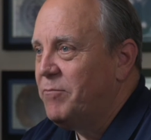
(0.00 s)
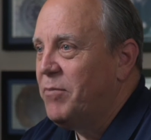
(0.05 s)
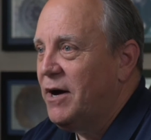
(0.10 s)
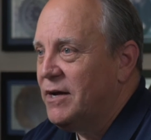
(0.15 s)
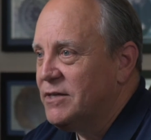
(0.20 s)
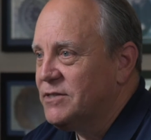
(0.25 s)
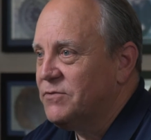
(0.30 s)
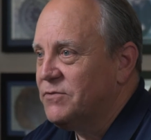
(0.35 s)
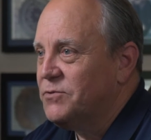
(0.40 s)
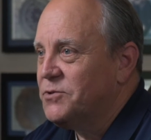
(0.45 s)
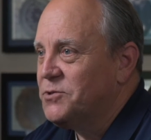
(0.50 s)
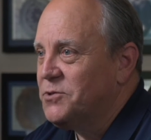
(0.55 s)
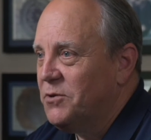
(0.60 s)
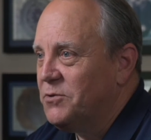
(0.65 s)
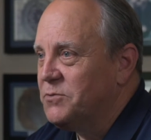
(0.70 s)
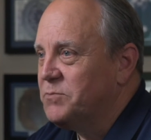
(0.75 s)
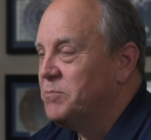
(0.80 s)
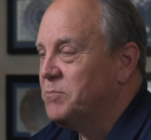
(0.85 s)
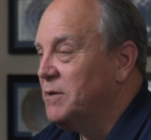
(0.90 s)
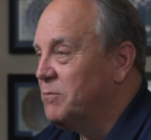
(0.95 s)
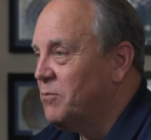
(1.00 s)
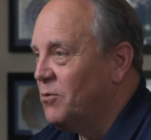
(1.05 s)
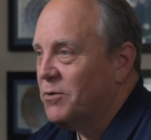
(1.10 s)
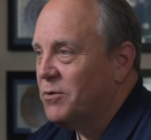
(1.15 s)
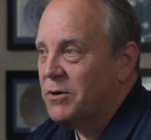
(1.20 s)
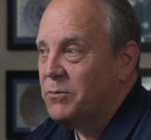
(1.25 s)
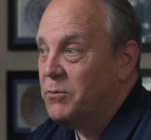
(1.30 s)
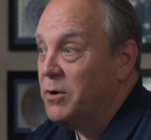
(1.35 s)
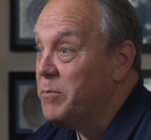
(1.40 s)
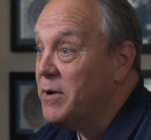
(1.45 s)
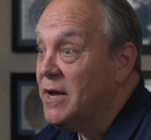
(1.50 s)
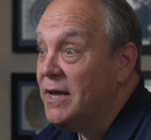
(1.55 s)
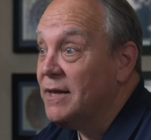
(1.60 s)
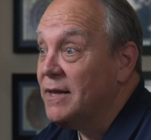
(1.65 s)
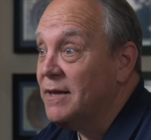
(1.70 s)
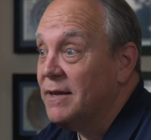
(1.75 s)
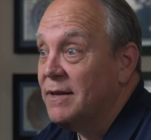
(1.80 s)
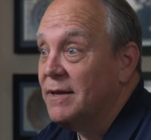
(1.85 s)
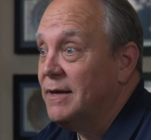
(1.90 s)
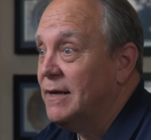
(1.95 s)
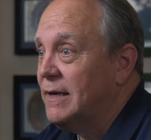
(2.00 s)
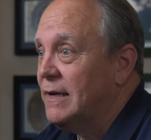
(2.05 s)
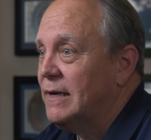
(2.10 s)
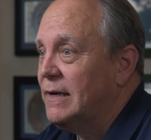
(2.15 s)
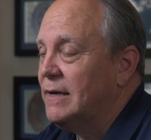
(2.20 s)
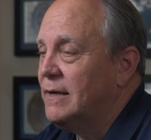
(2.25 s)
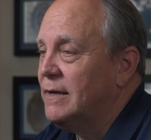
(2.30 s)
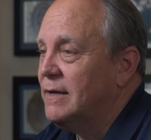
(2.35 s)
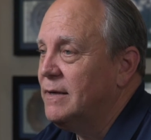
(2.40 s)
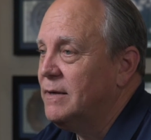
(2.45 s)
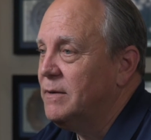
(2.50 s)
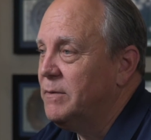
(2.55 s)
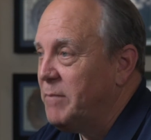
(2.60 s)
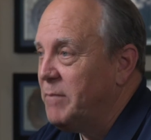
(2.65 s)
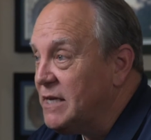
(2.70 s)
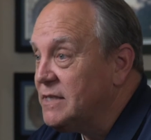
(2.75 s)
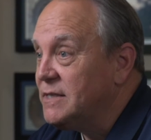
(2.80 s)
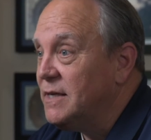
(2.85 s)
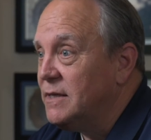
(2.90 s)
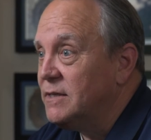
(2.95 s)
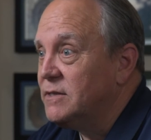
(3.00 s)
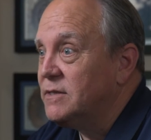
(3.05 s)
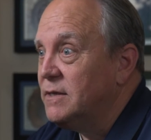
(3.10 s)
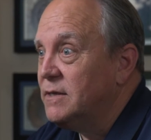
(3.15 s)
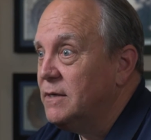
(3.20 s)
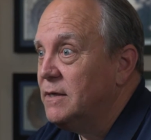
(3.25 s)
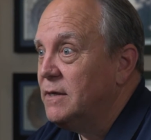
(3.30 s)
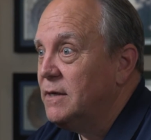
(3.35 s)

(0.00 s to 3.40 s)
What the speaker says: positive result, people want to repeat it, and it makes sense.